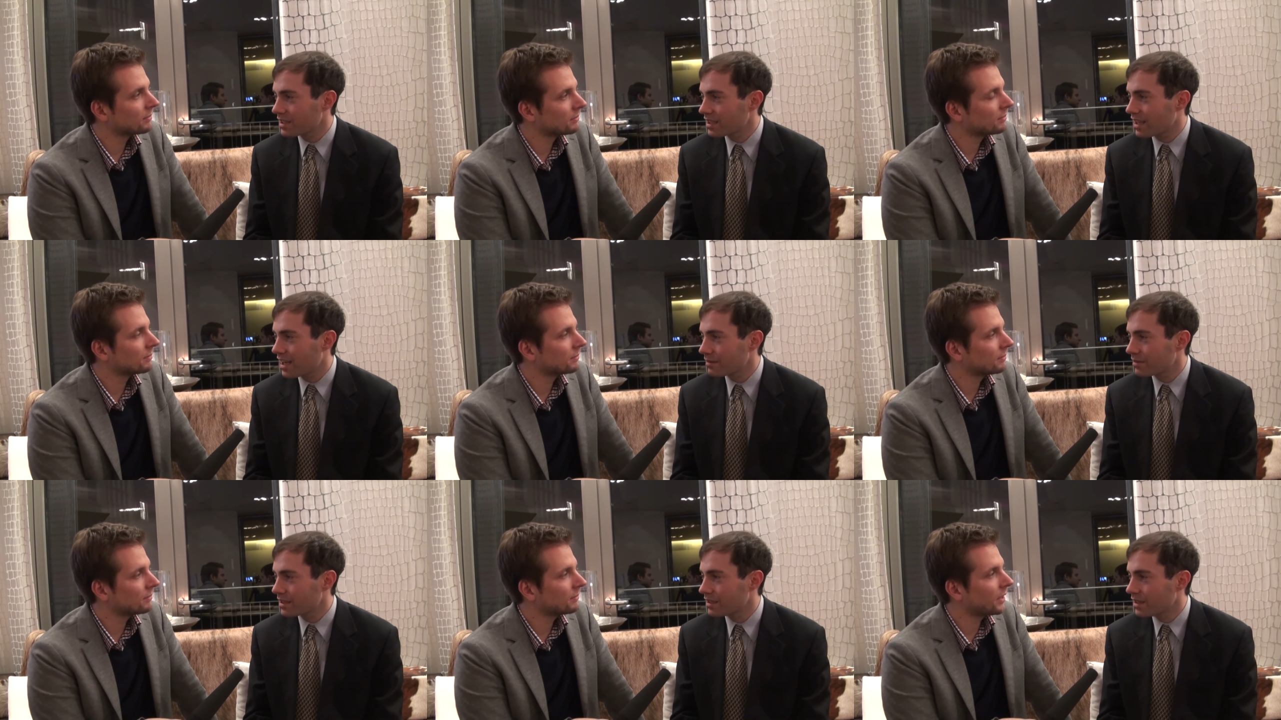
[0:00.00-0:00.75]
Speaker 1: the
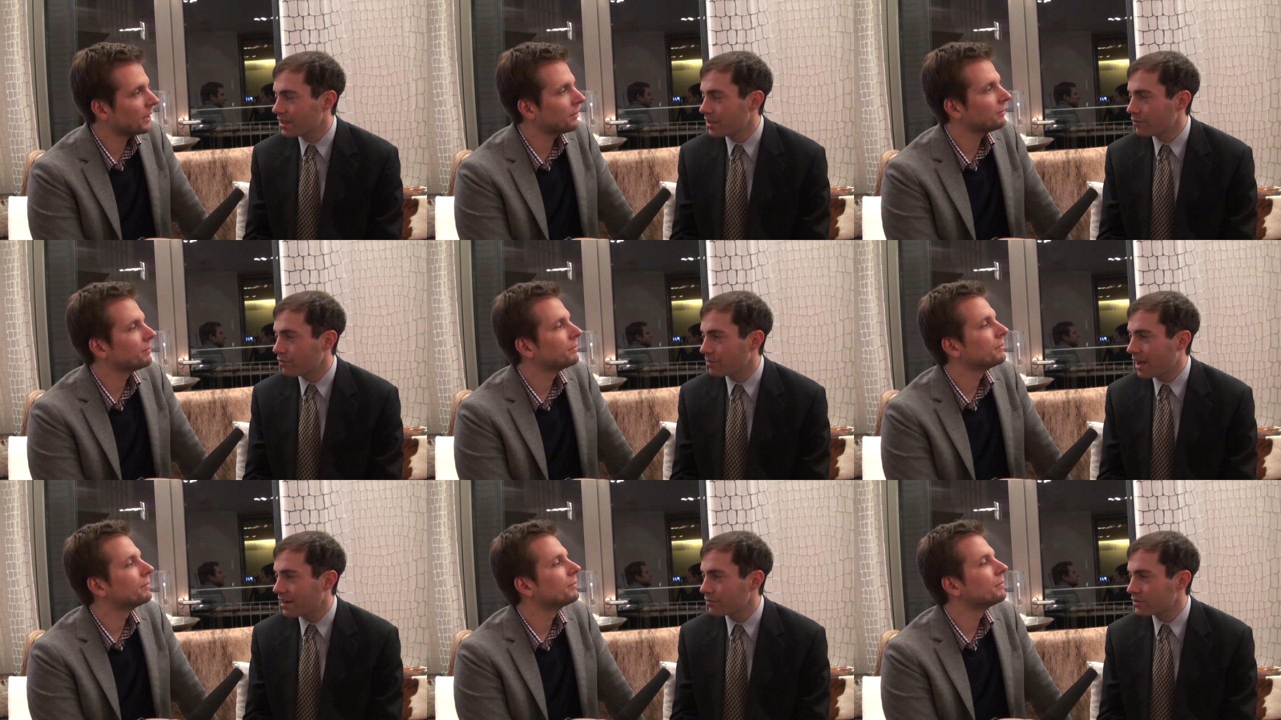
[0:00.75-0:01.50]
economy, yeah. from
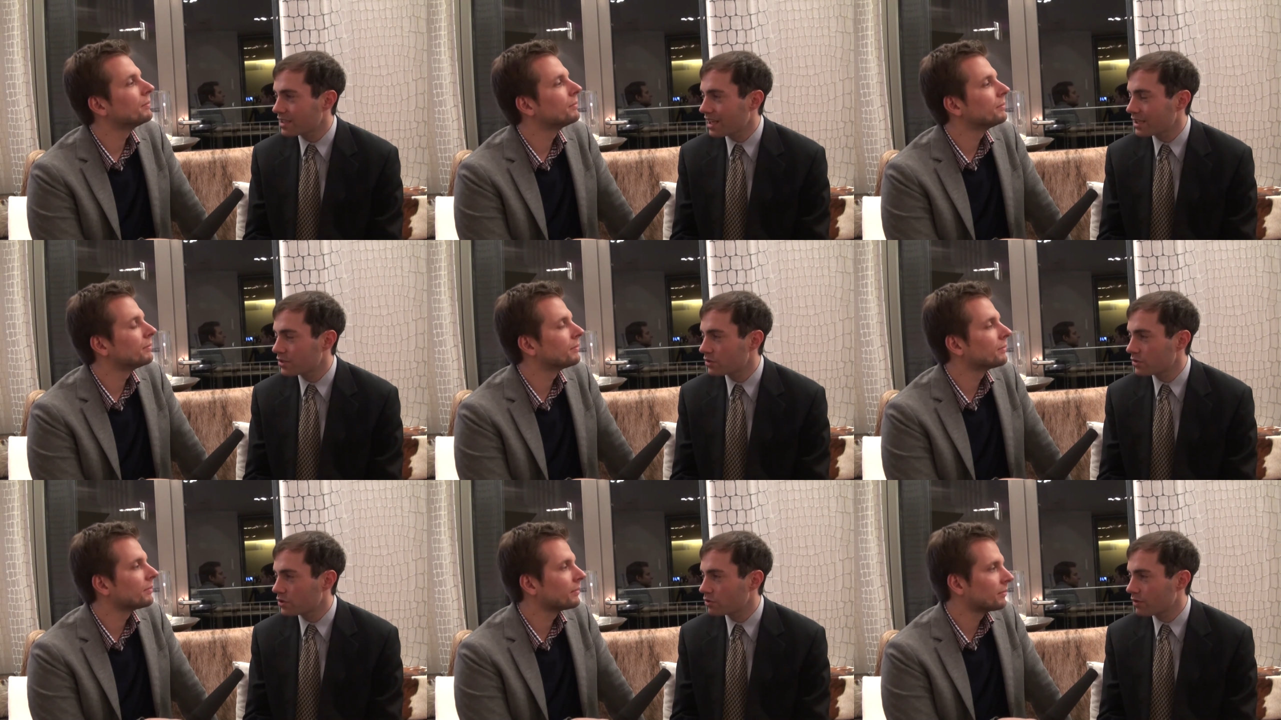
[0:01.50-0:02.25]
advertisers
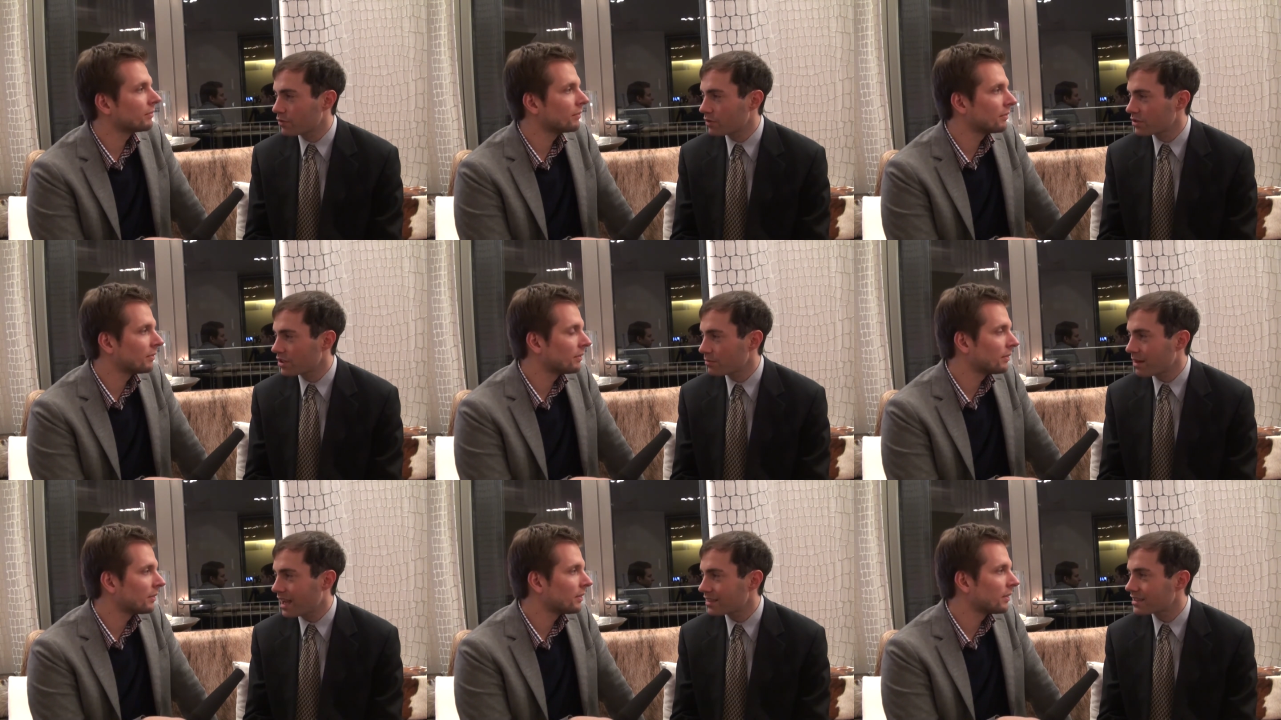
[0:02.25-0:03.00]
who, of course, are
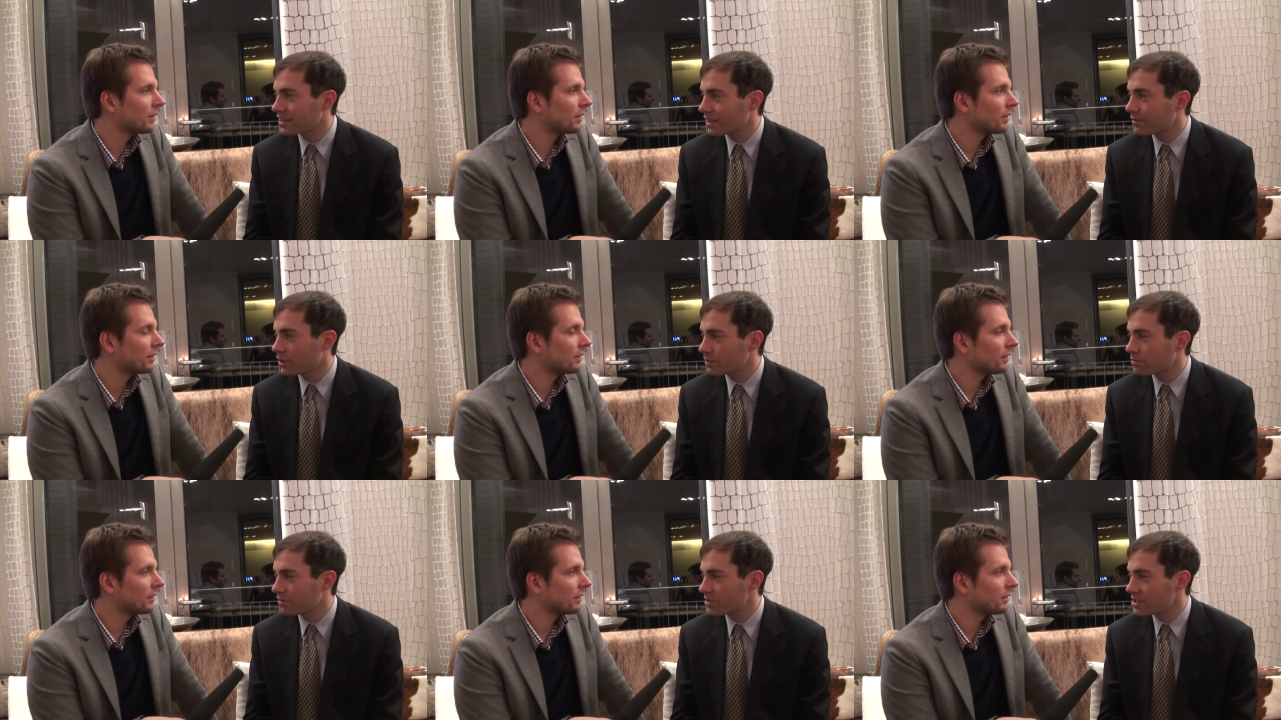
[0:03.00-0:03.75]
passing a fair
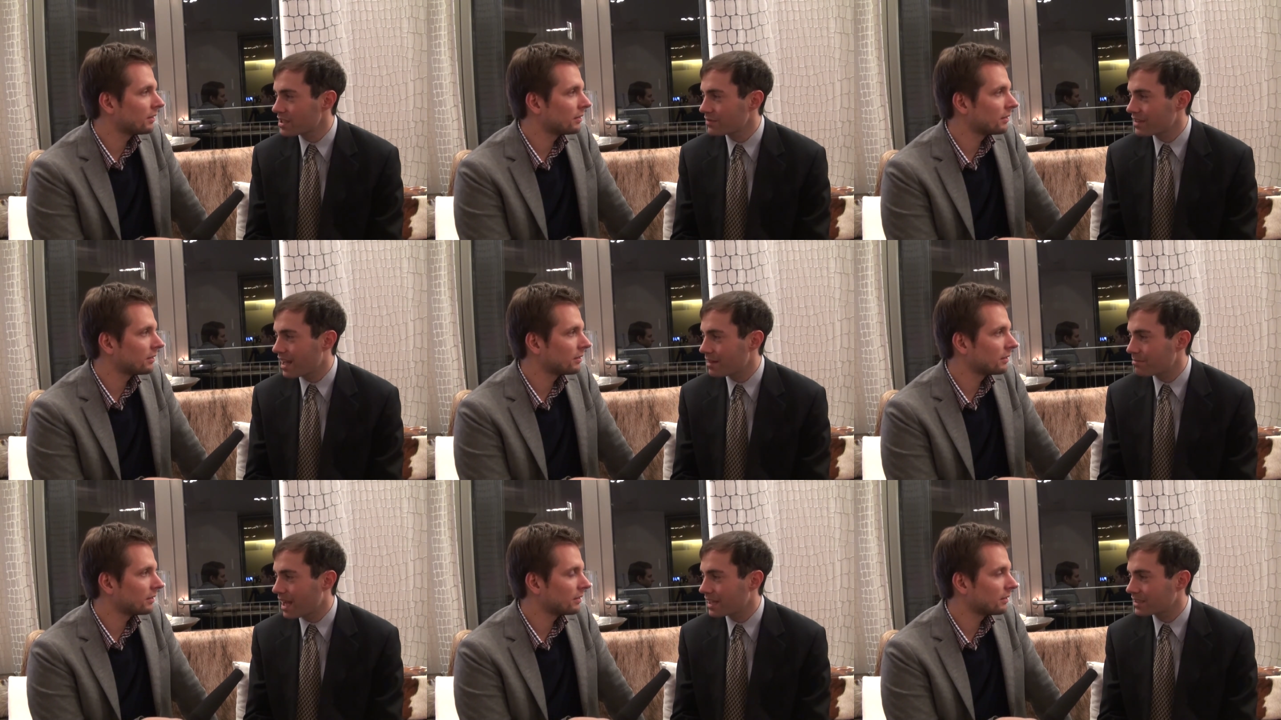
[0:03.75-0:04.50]
portion of that
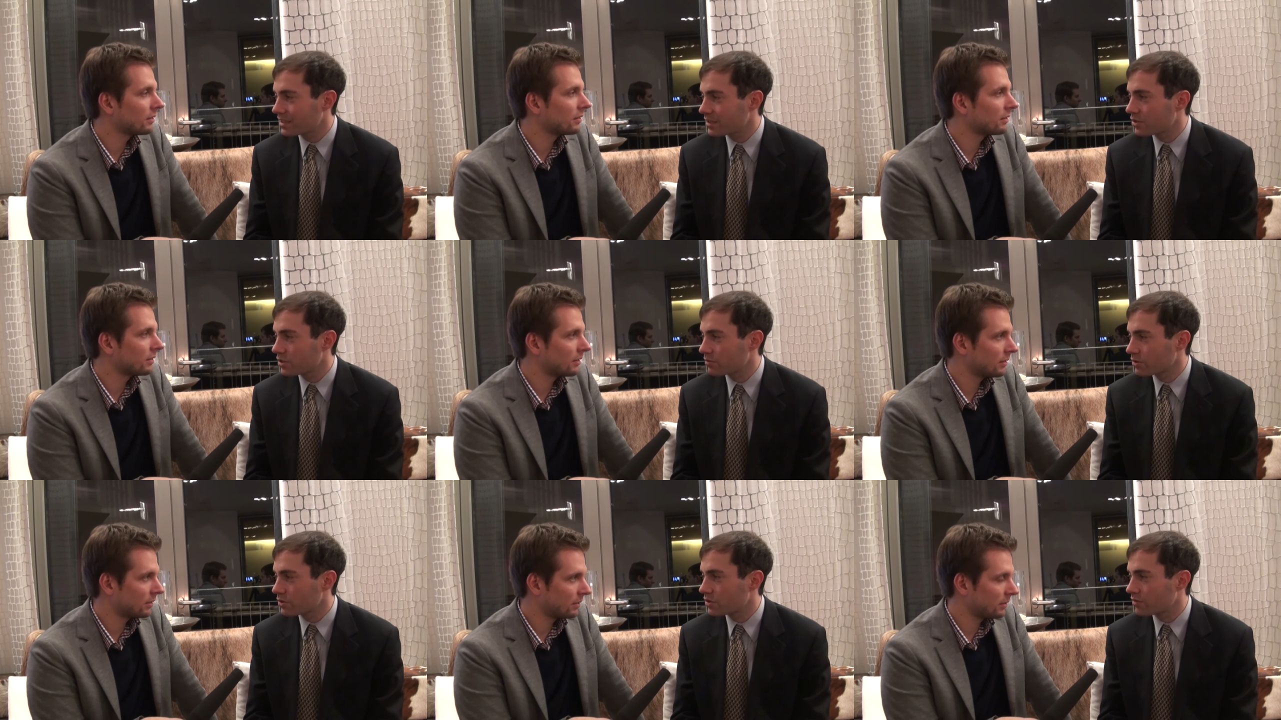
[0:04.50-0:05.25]
back to
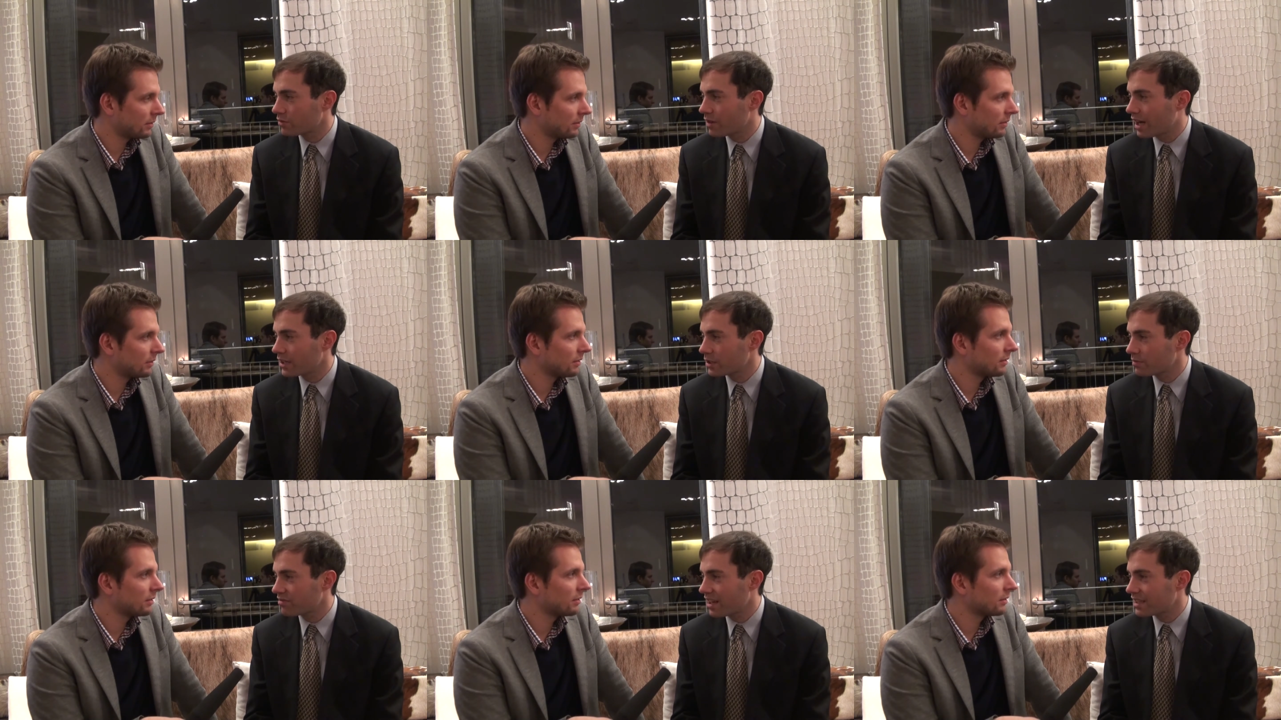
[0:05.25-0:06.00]
consumers through higher
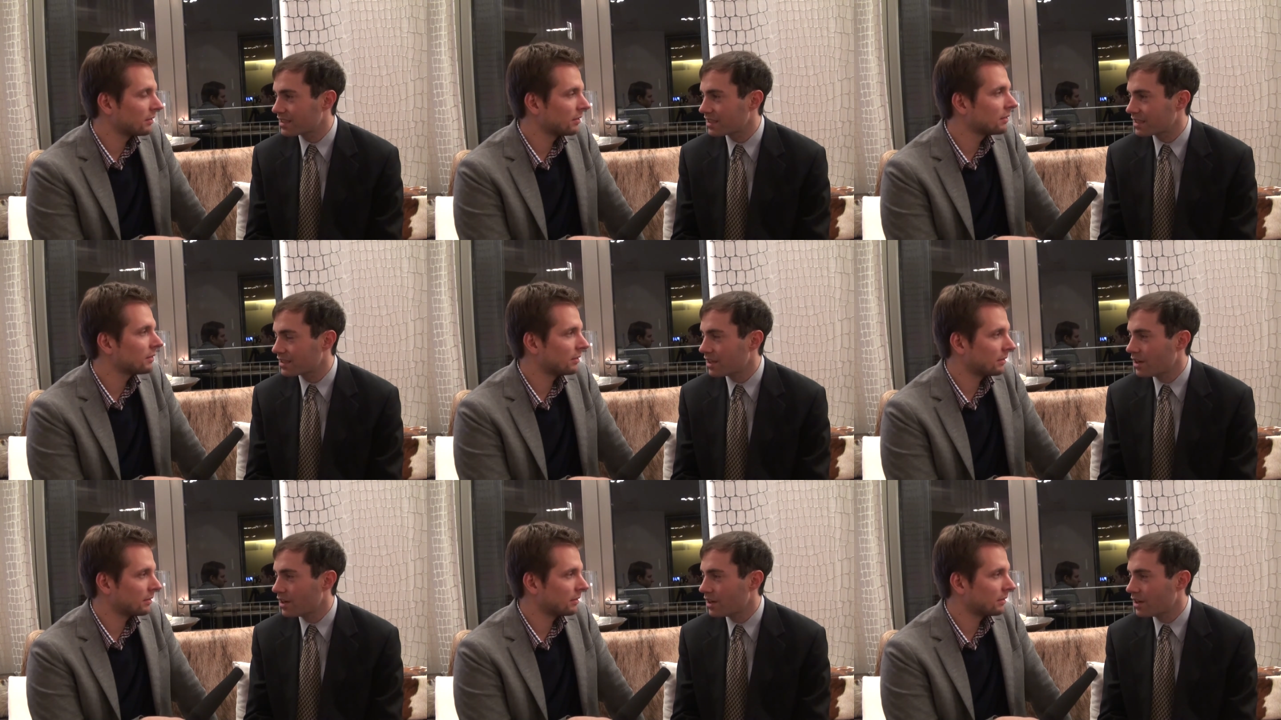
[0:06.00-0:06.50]
prices